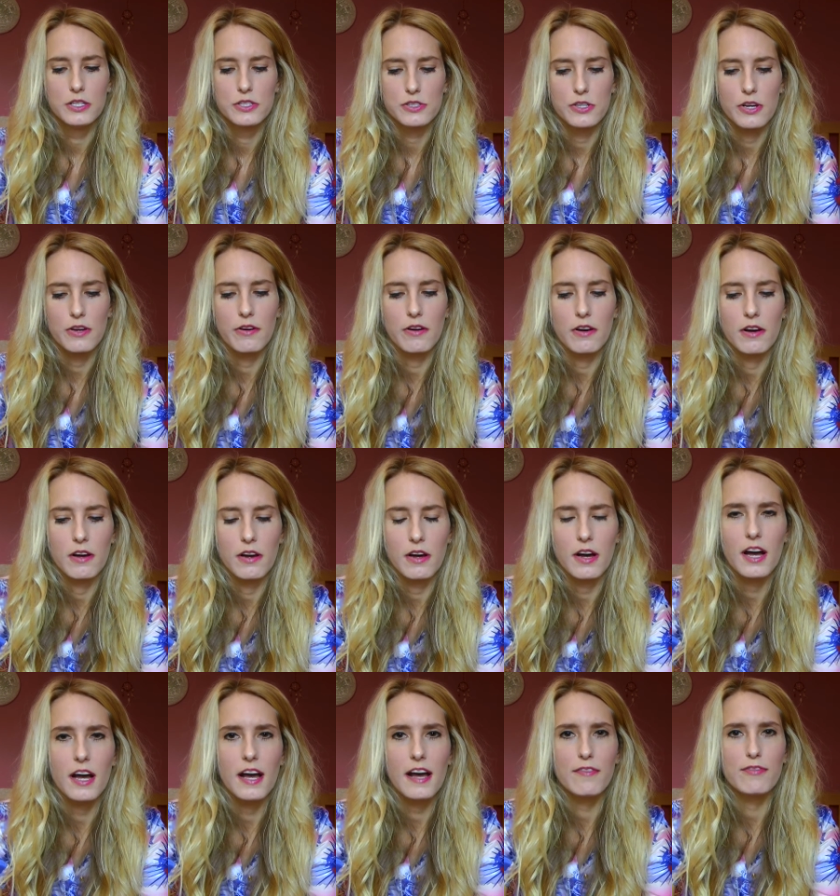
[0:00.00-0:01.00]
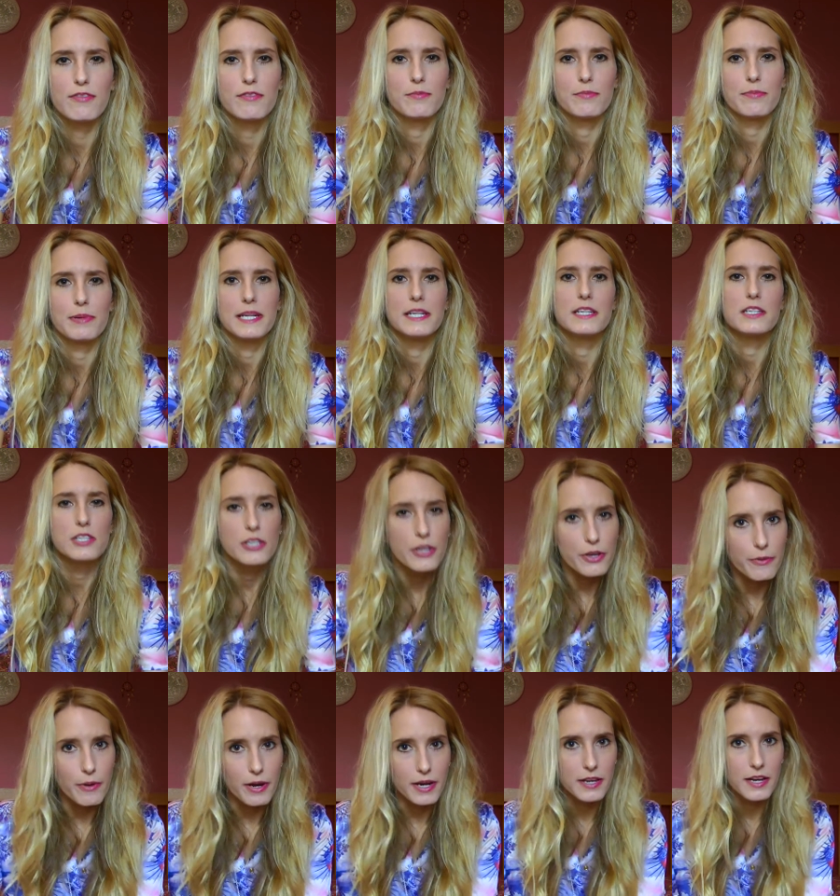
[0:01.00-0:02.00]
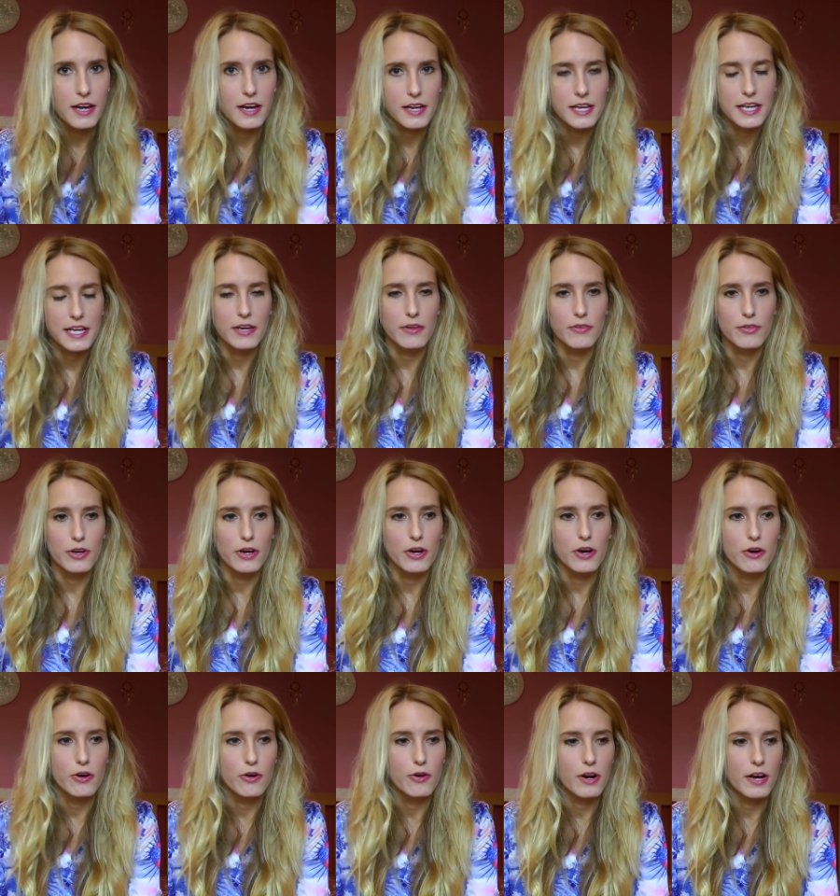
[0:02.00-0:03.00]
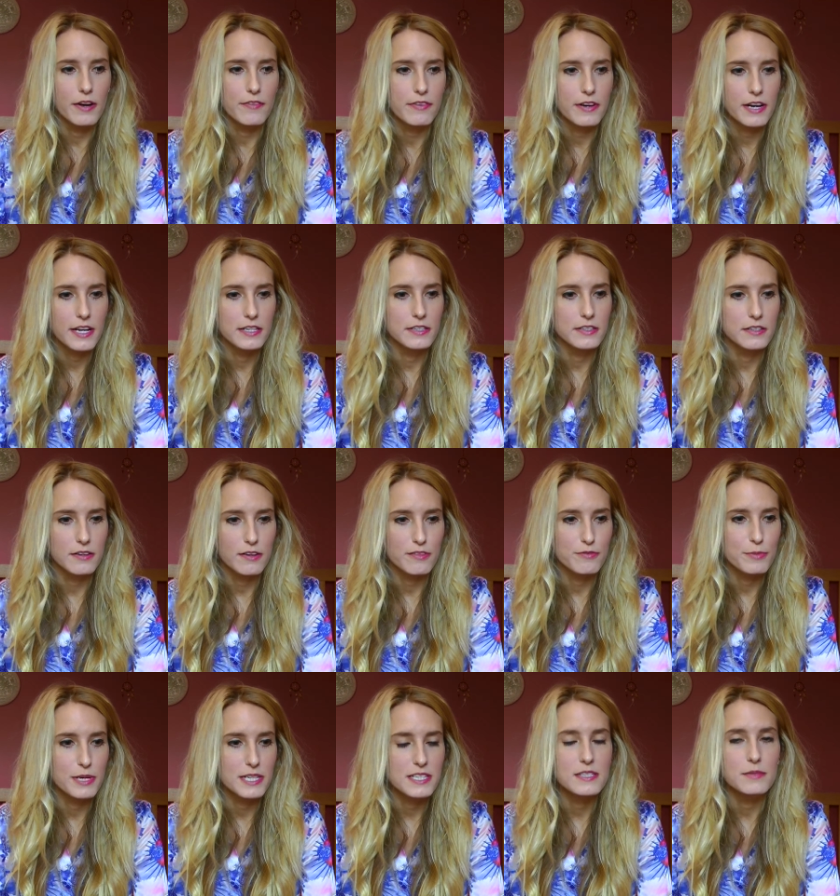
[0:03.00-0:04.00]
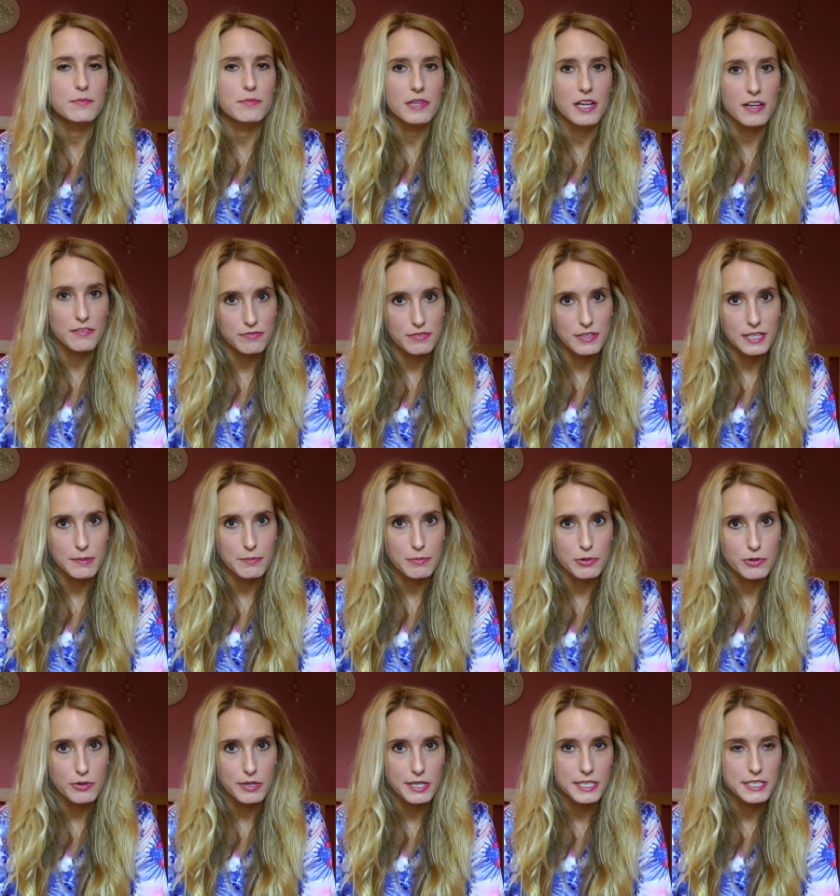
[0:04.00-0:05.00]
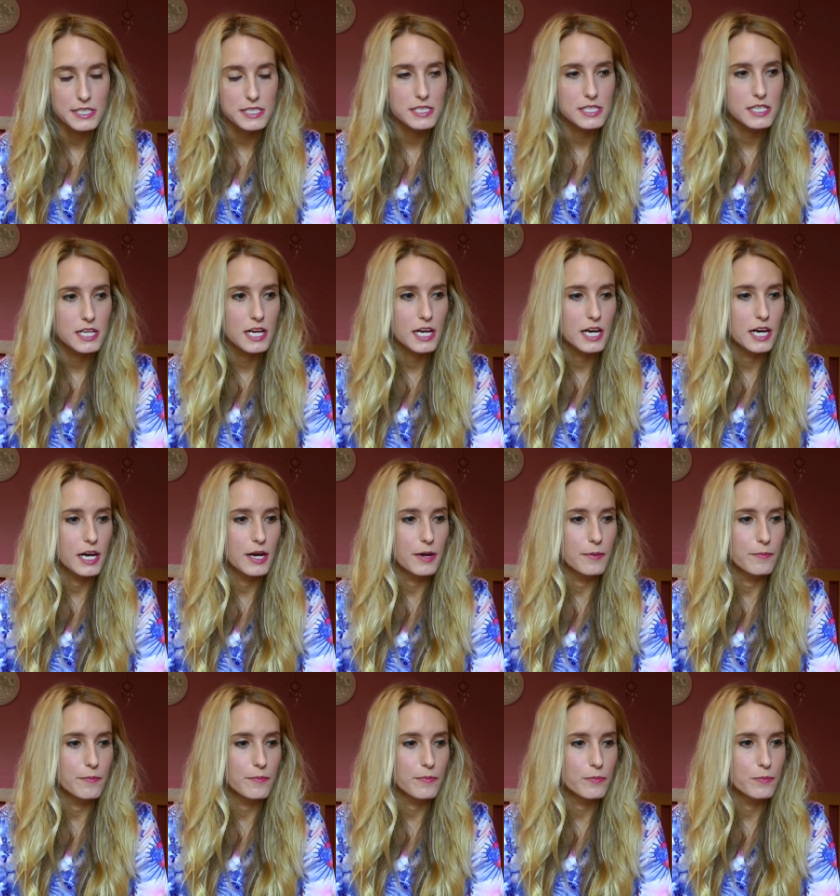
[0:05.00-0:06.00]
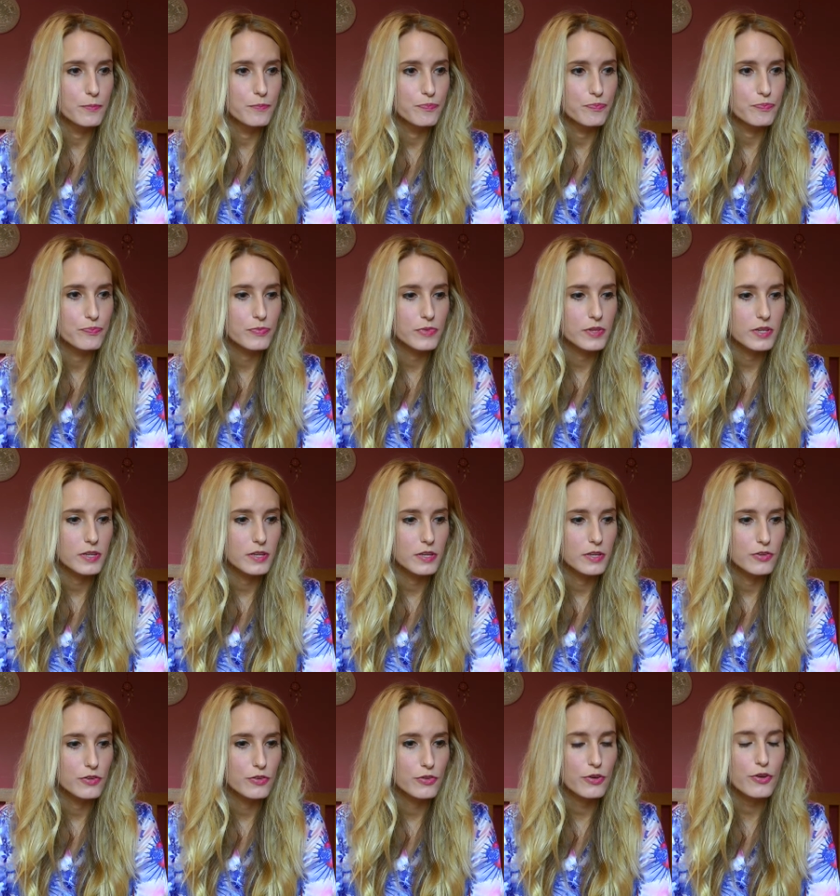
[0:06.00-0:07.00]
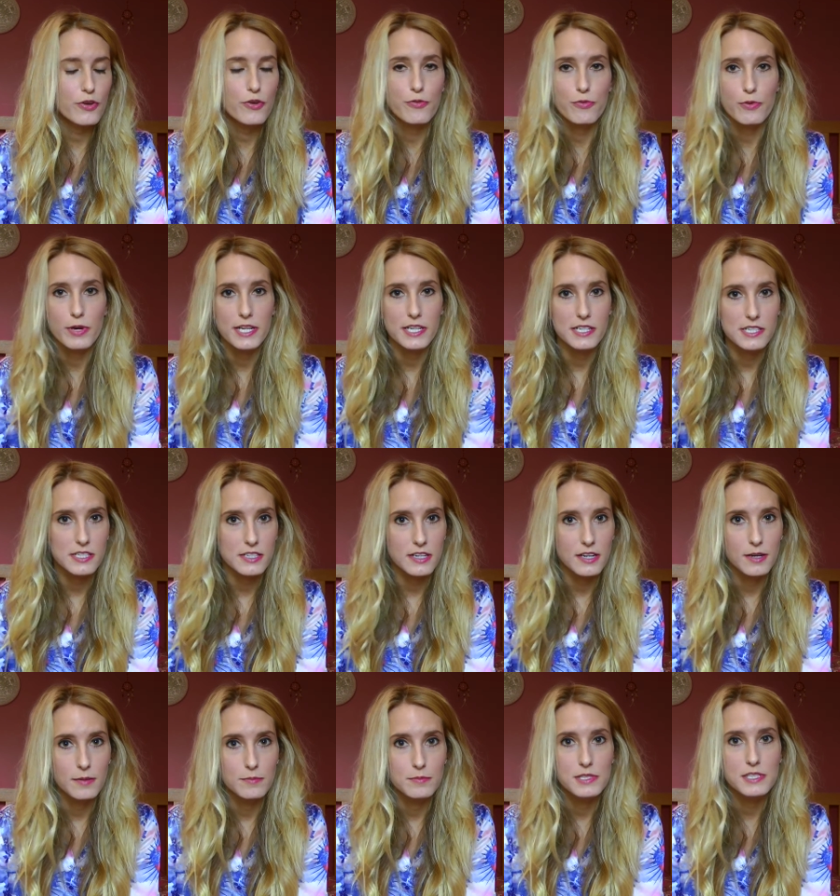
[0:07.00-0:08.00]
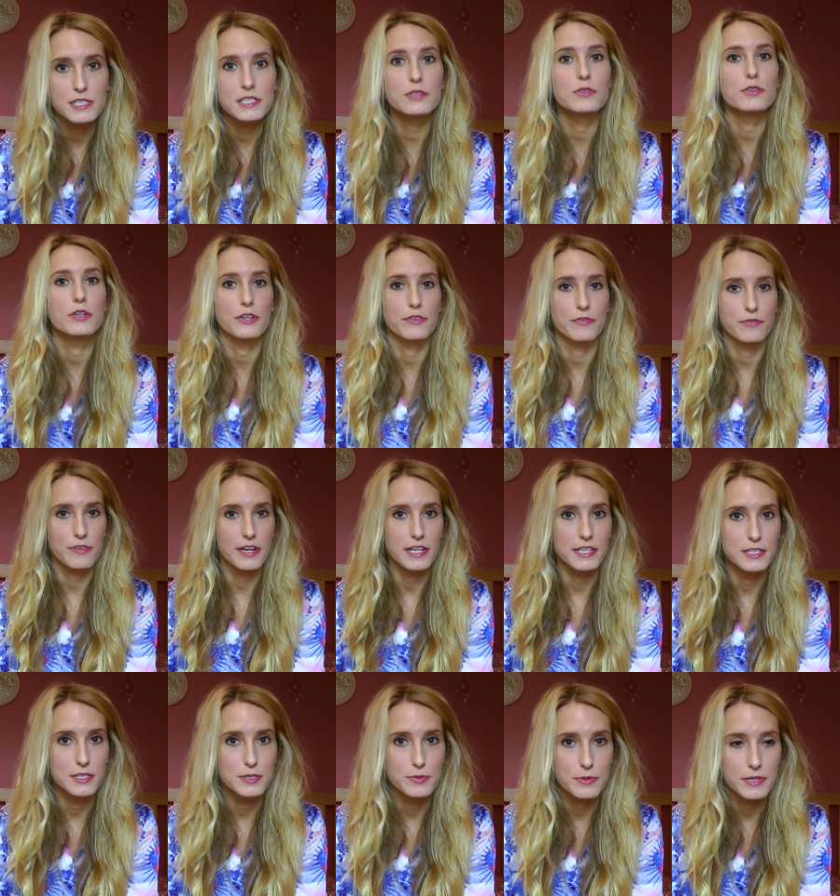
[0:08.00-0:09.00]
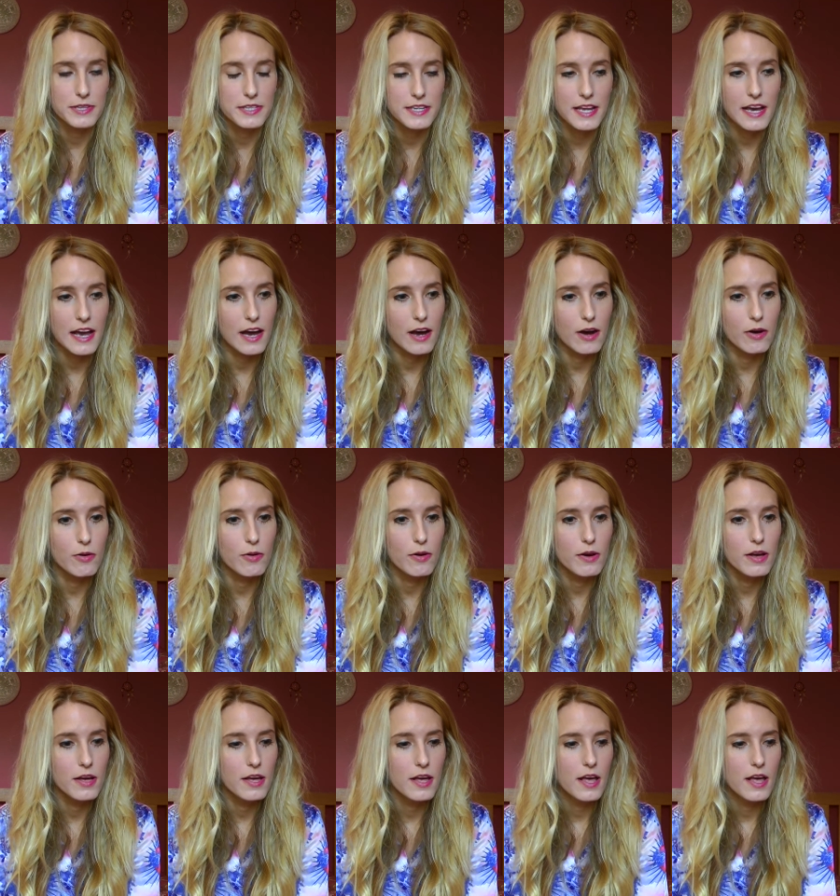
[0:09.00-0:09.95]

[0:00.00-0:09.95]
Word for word: so I haven't been too unlucky on the whole. I've had, I've met some lovely boys, um, two of which I'm still good friends with now.